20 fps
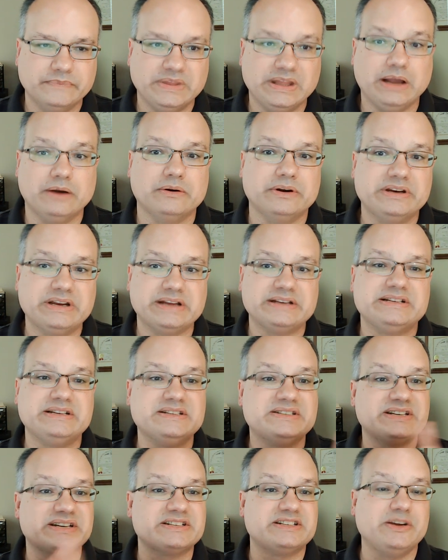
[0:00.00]
Now, in nineteen
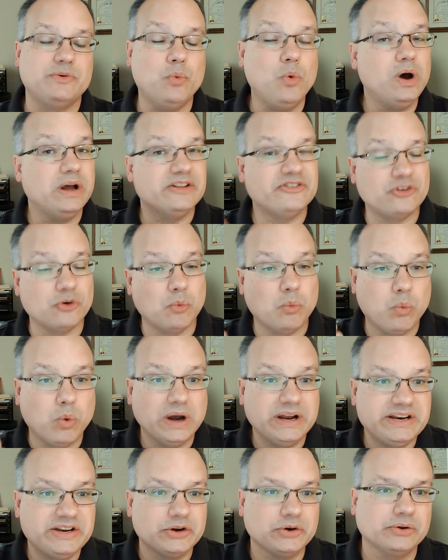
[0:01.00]
sixty-one, so
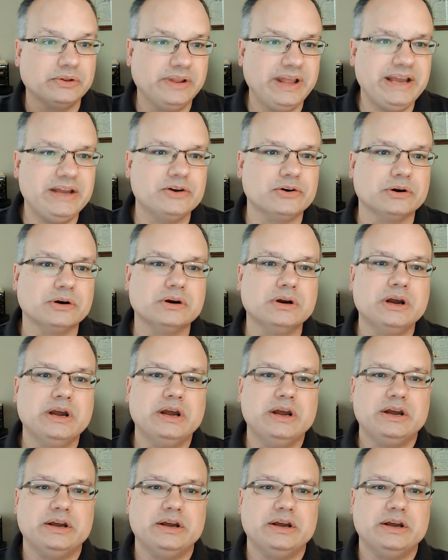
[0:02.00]
one year later,